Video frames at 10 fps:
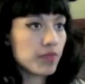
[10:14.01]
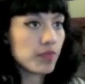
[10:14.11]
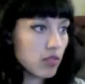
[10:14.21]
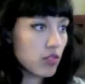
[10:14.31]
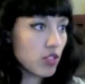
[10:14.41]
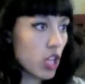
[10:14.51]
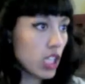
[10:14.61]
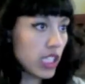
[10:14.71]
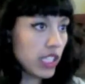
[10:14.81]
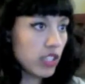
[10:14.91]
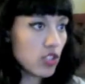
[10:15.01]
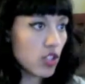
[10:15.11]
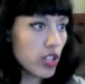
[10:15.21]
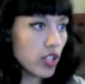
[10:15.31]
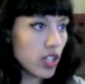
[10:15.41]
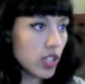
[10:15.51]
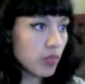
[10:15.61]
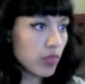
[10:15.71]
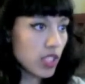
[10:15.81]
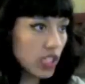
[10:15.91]
Shot leg, shot arm,
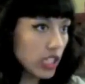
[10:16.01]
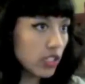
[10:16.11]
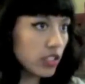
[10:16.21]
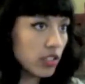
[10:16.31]
cut.